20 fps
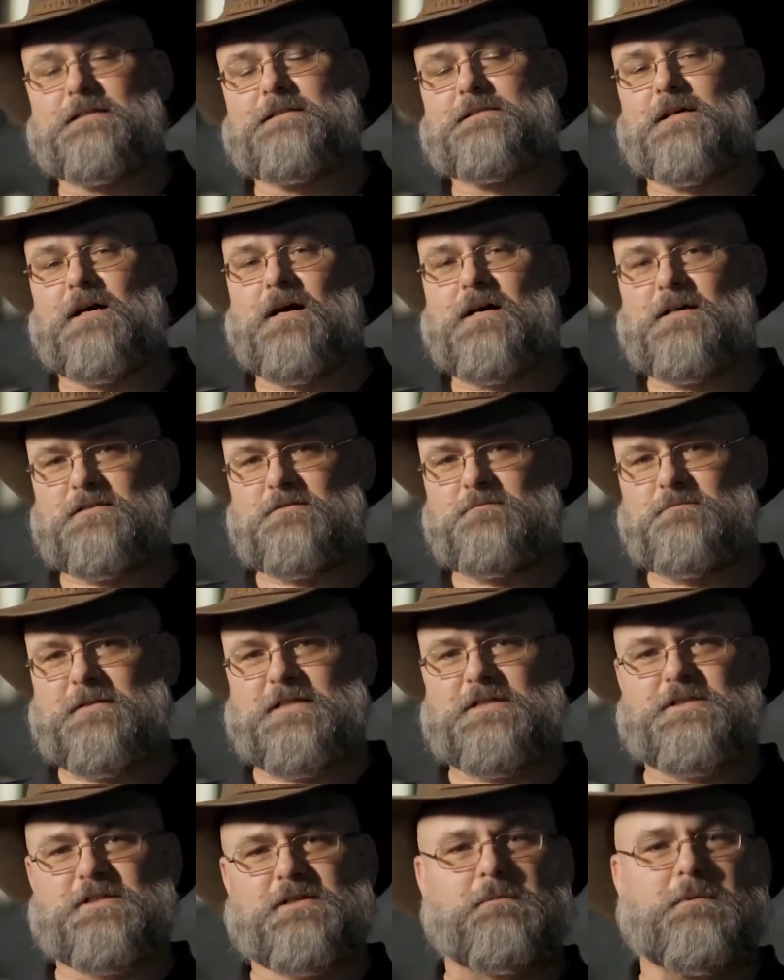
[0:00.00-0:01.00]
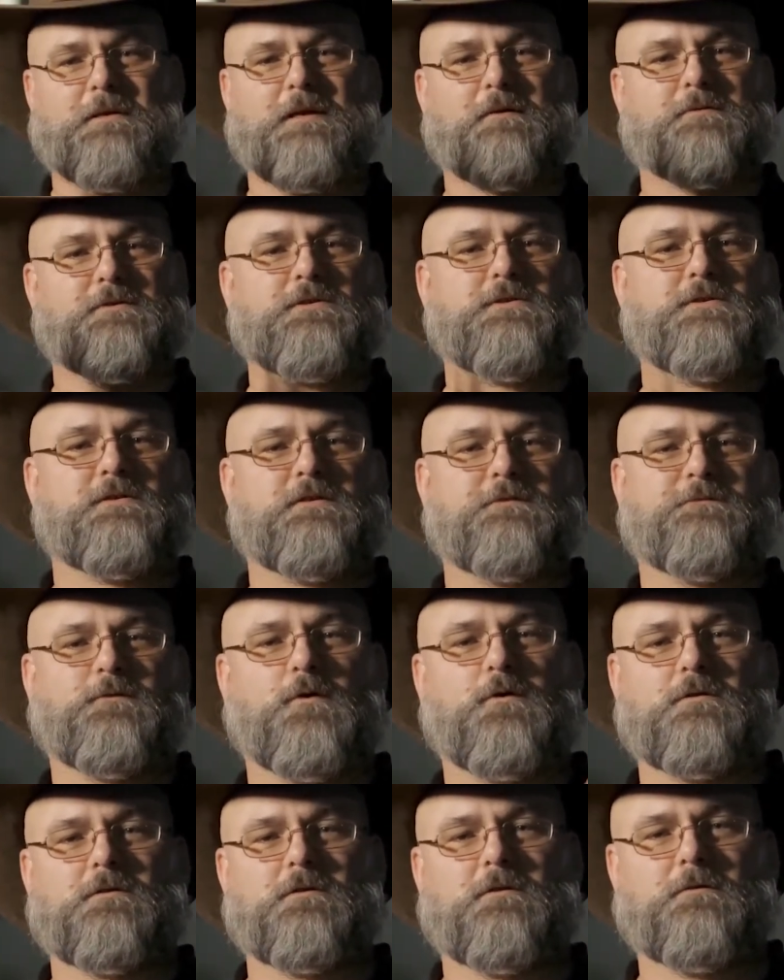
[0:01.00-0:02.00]
is awesome because you'll be able to use a
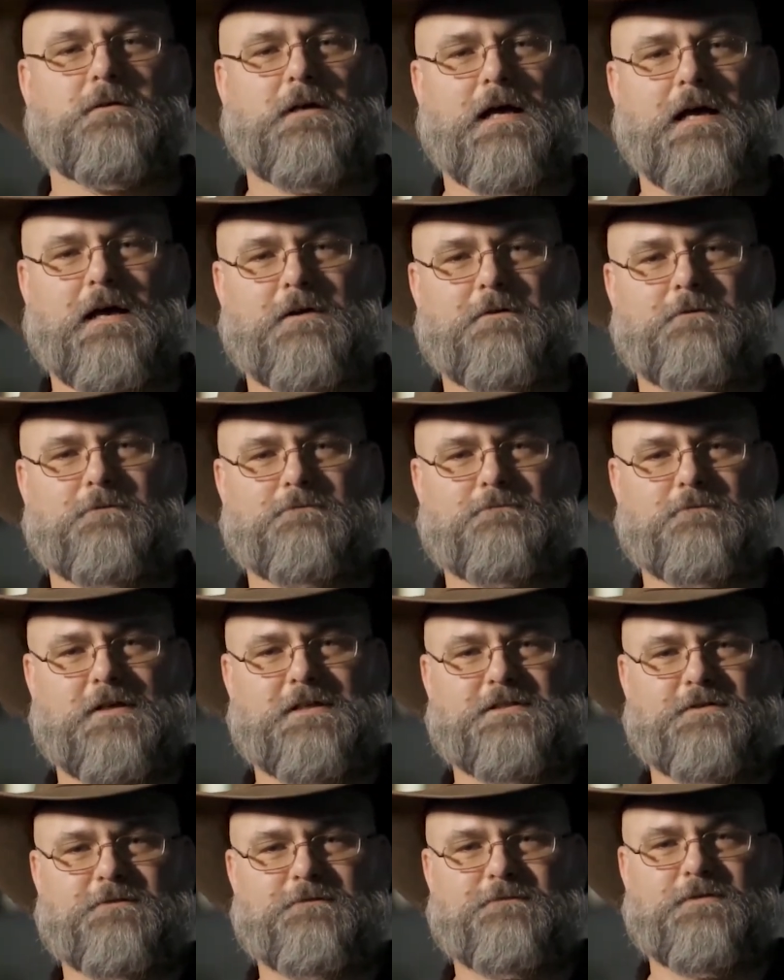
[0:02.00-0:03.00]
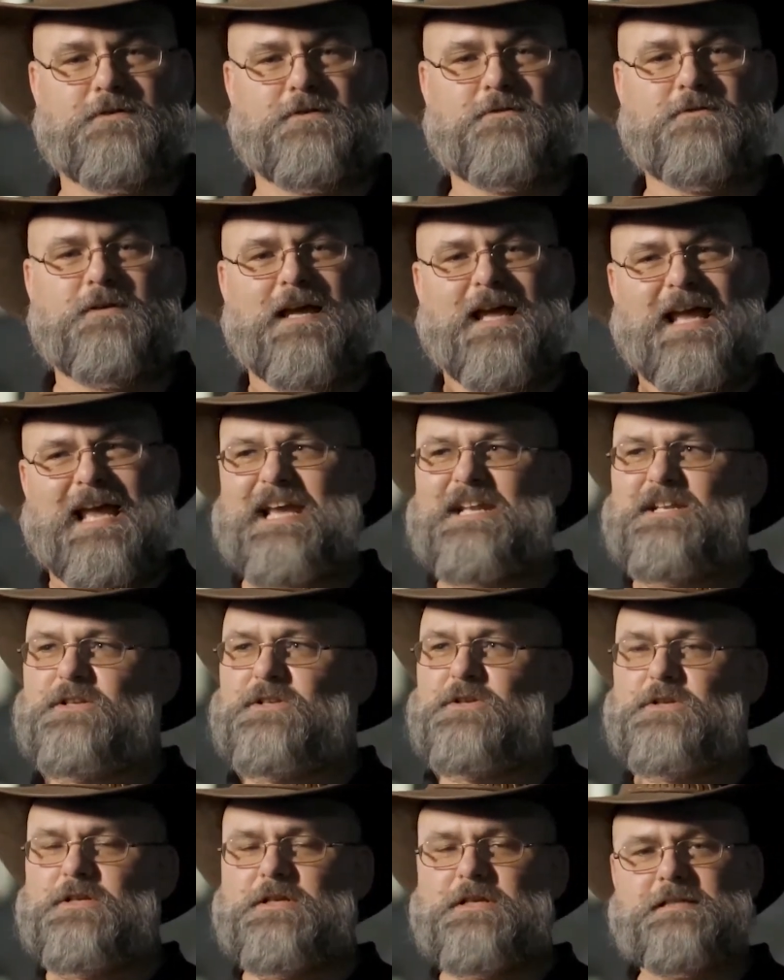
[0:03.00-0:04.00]
full range of view, and
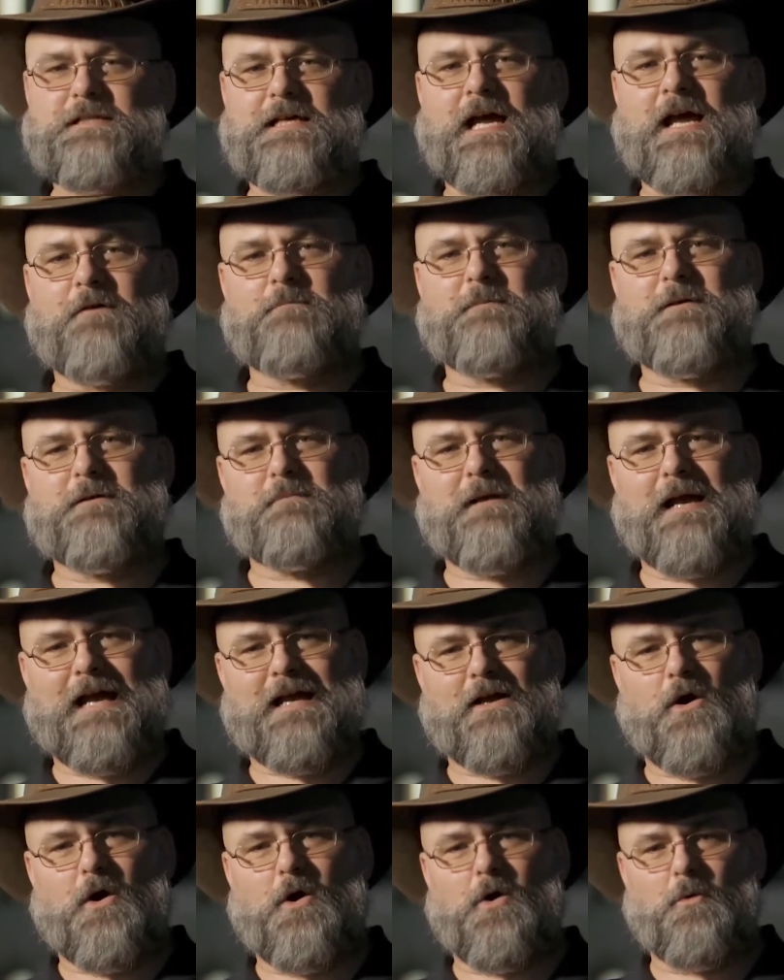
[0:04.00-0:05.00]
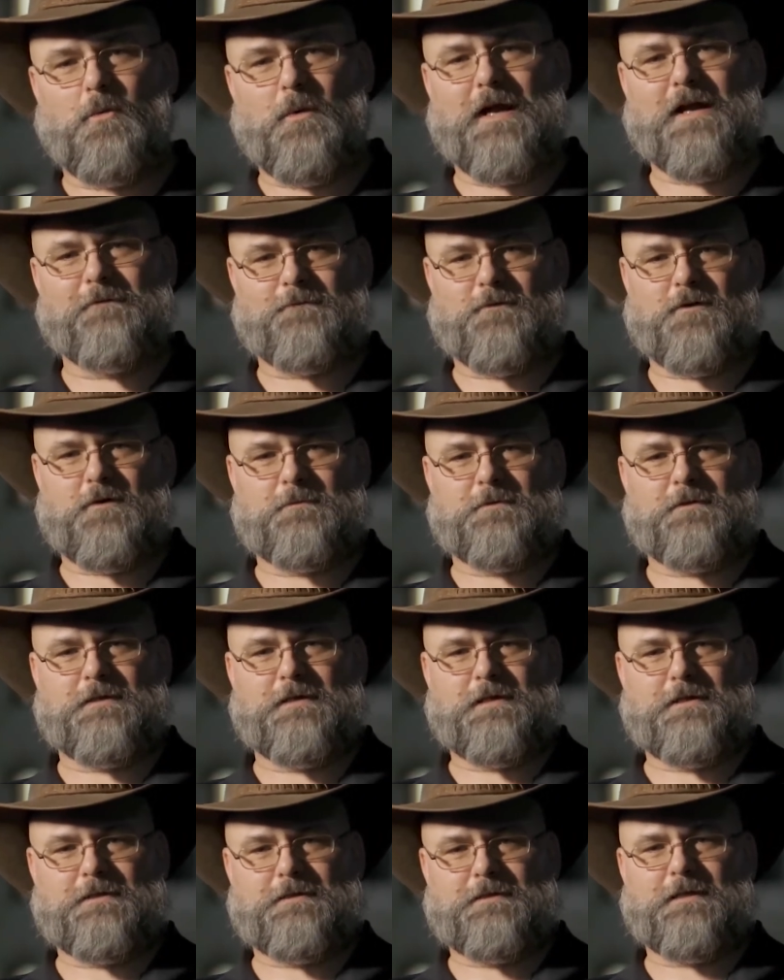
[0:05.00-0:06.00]
you need to be back away from
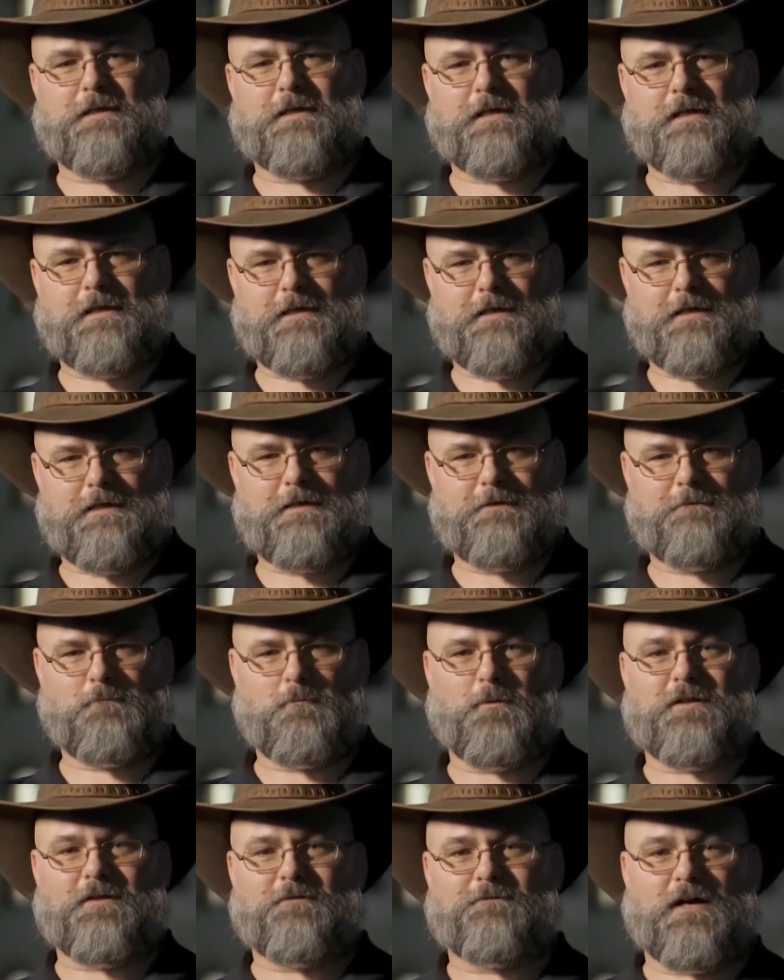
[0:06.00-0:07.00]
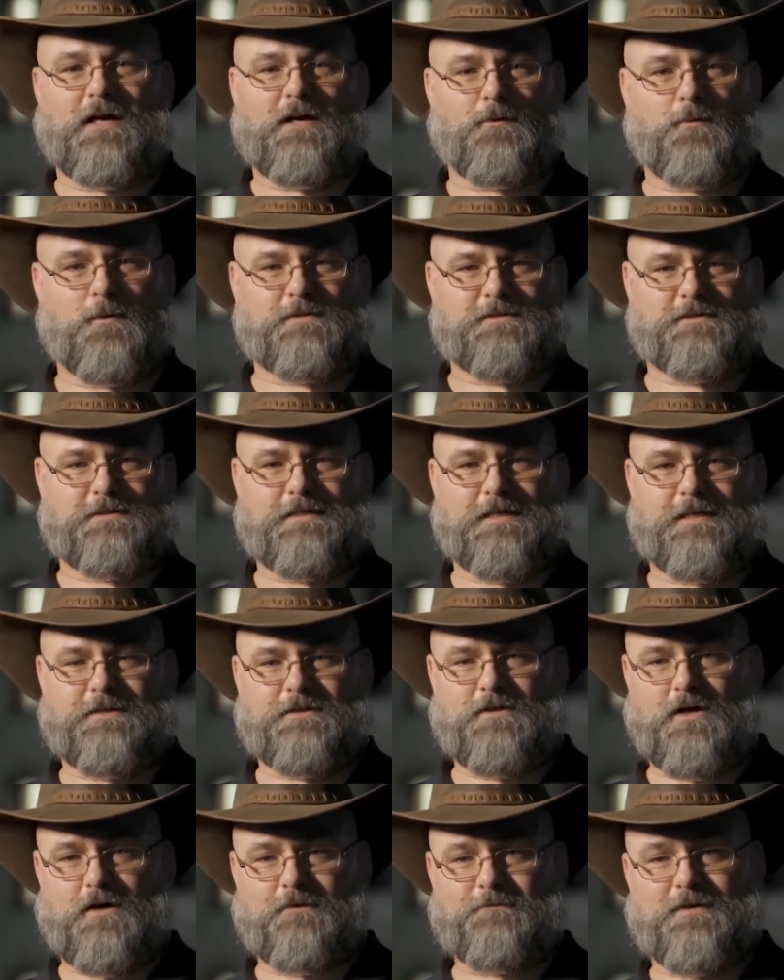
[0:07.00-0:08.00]
where the fireworks are
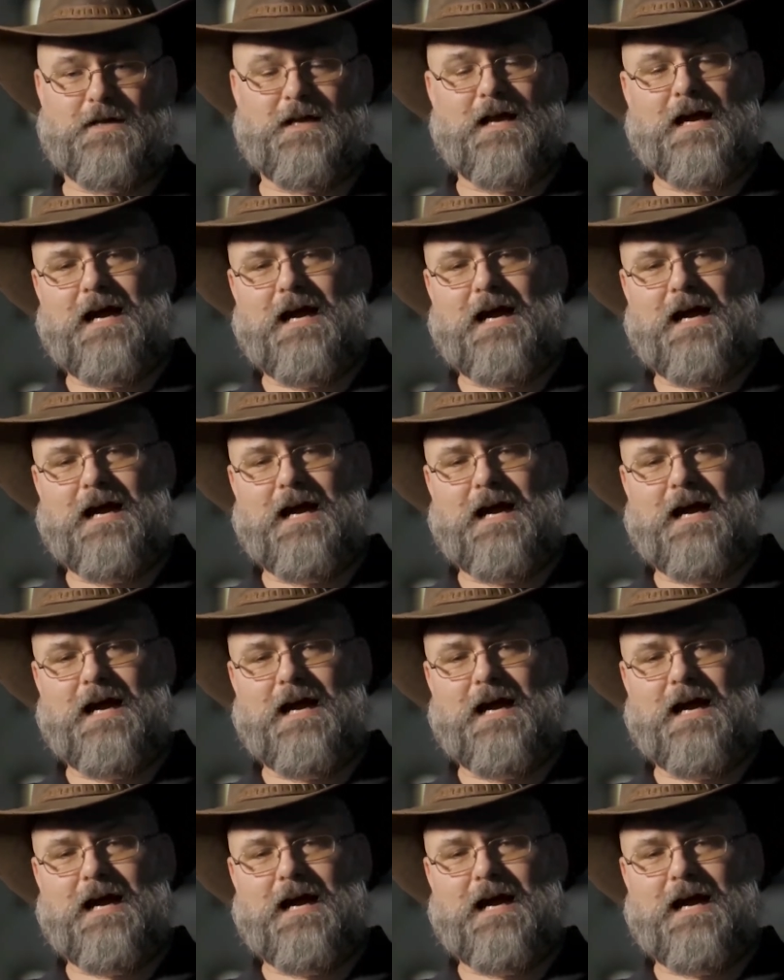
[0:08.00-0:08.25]
taken off.